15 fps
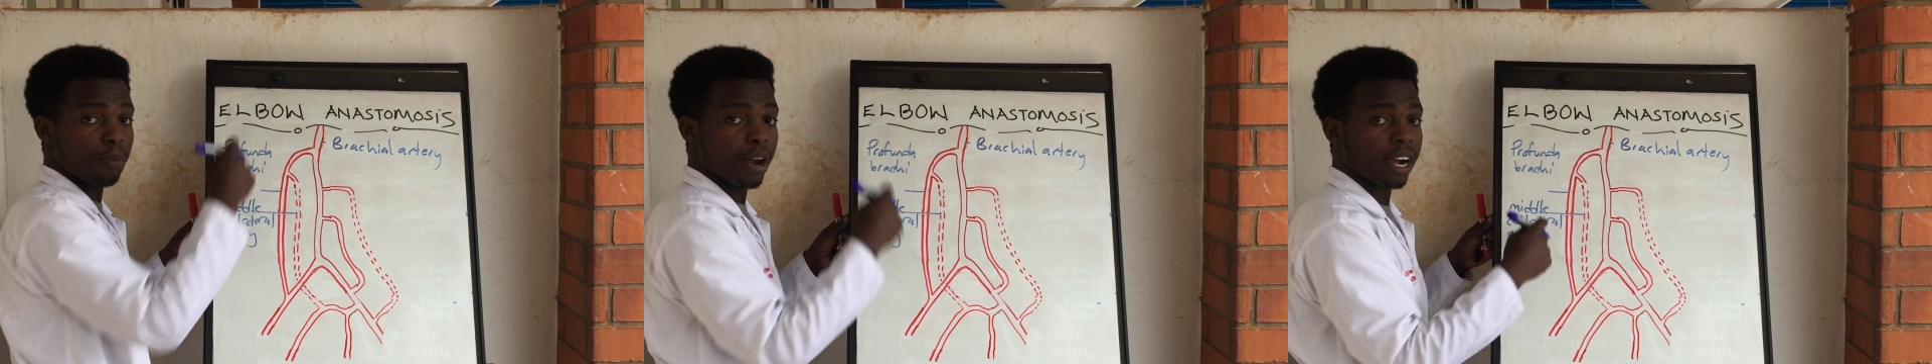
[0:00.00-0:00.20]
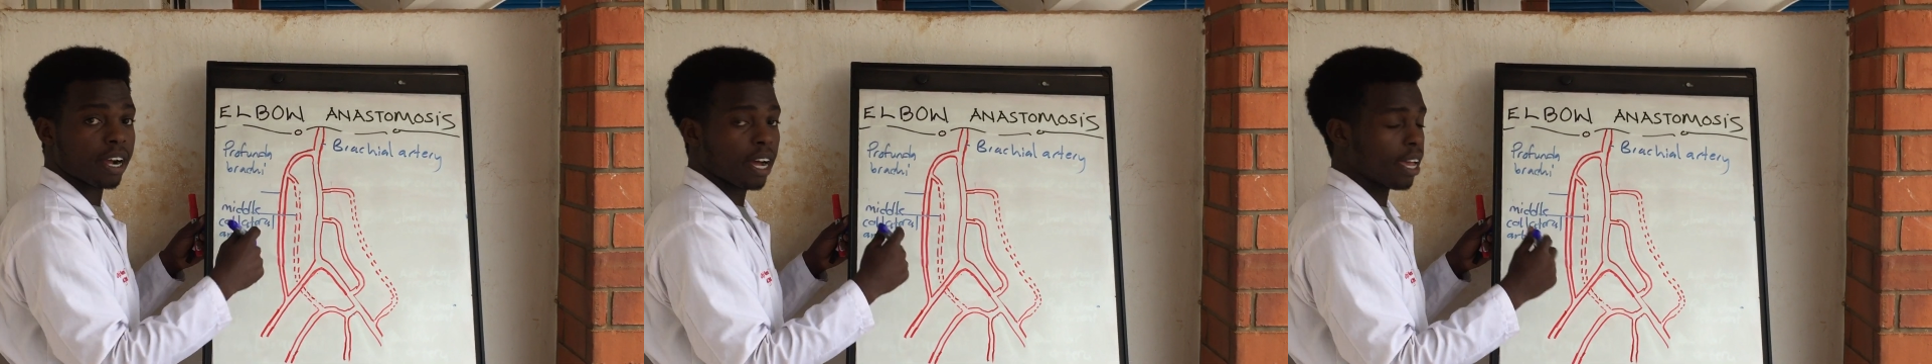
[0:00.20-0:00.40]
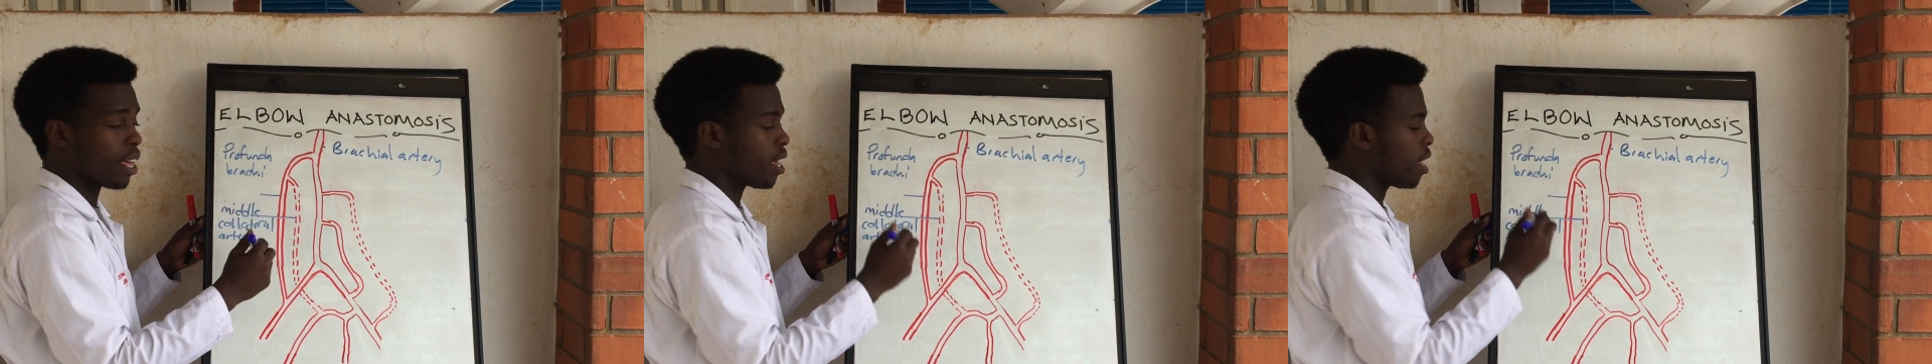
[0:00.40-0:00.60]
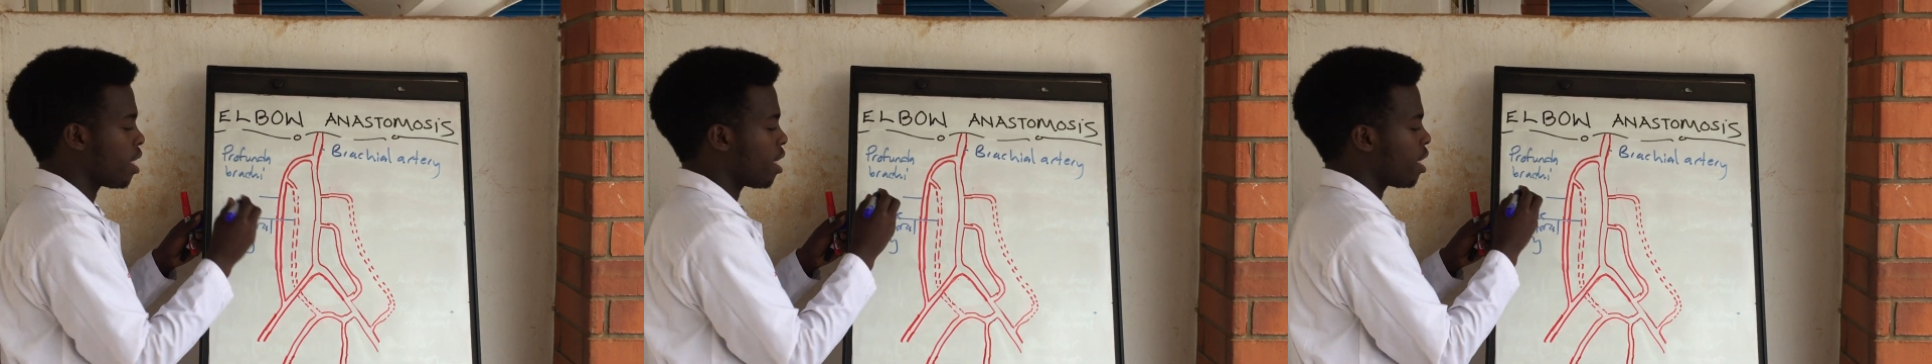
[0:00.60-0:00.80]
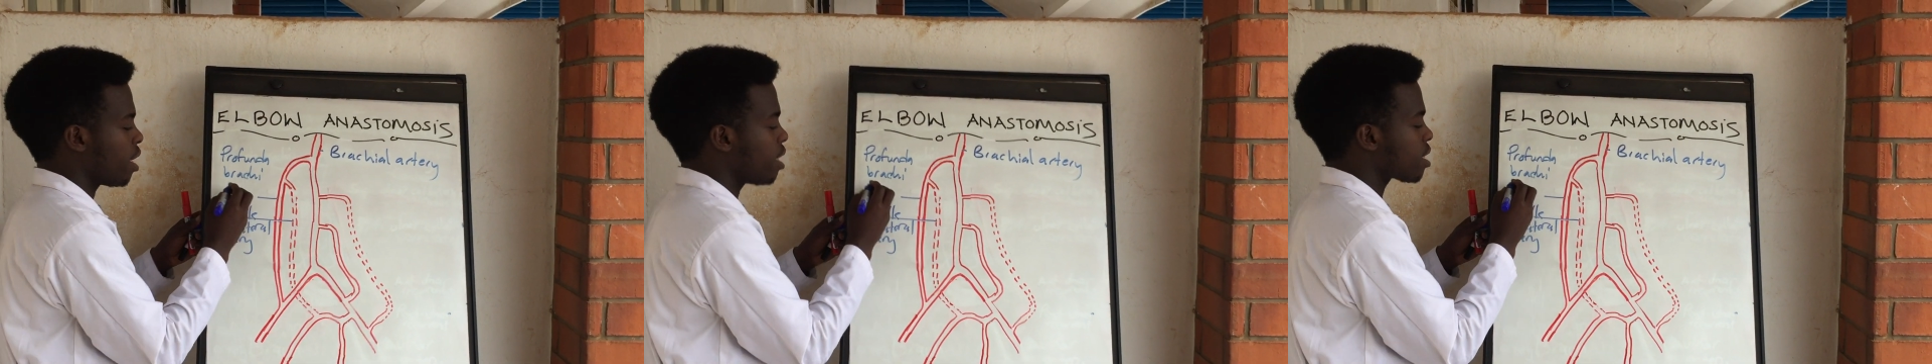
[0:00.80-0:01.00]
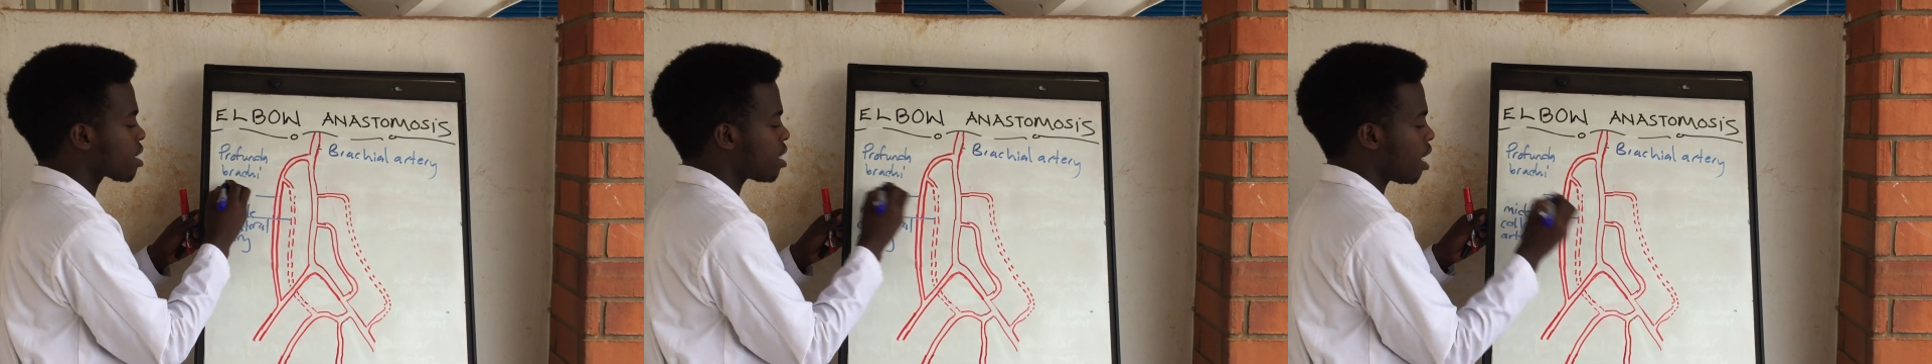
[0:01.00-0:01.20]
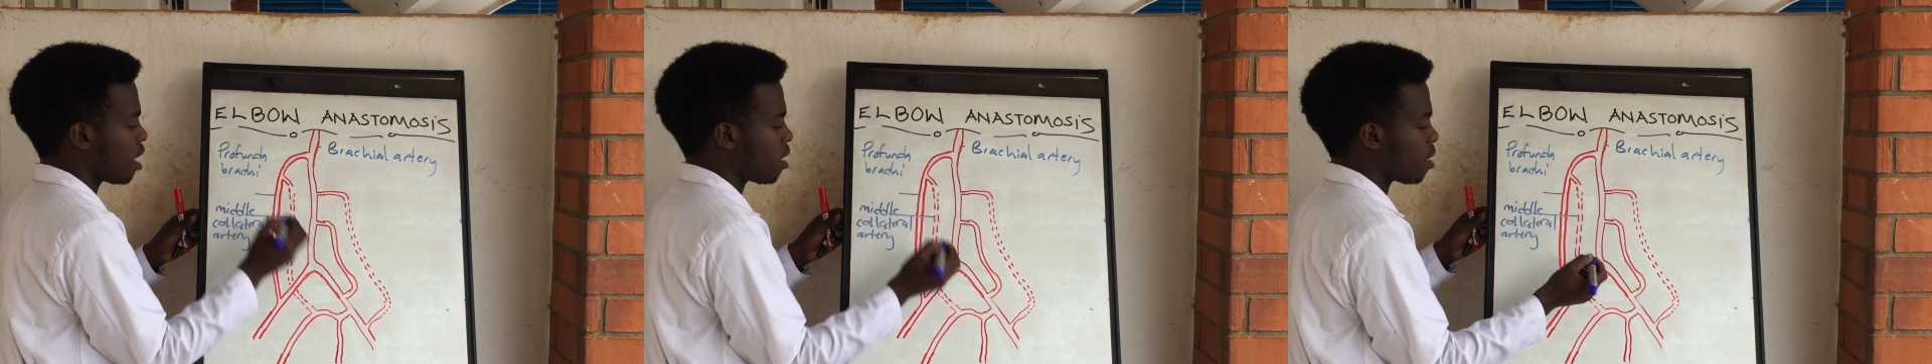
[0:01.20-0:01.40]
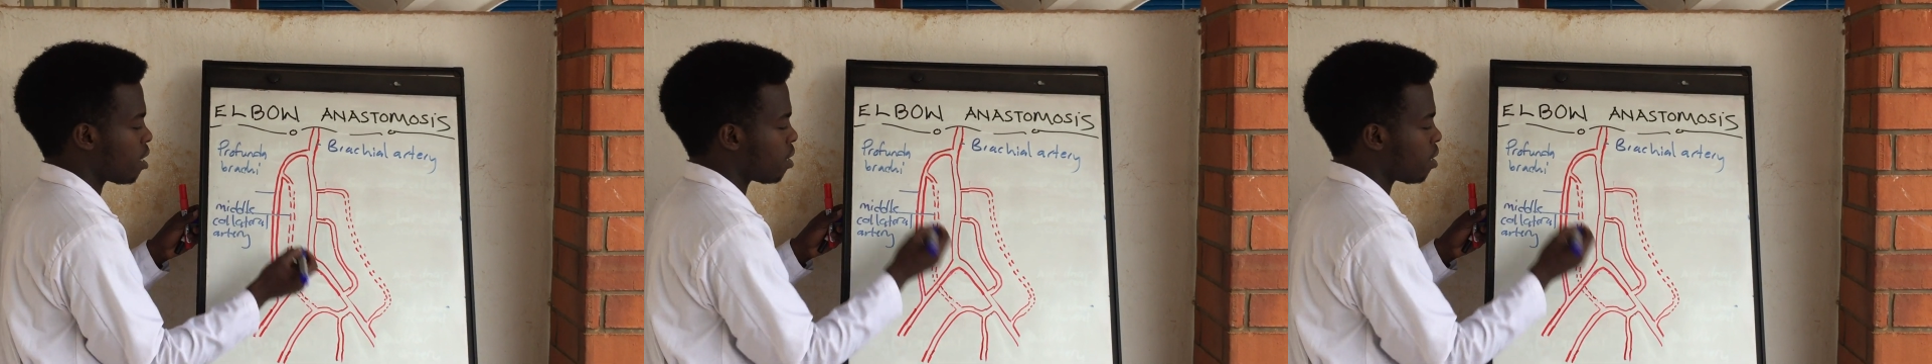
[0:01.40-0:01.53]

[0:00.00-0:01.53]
brachii is the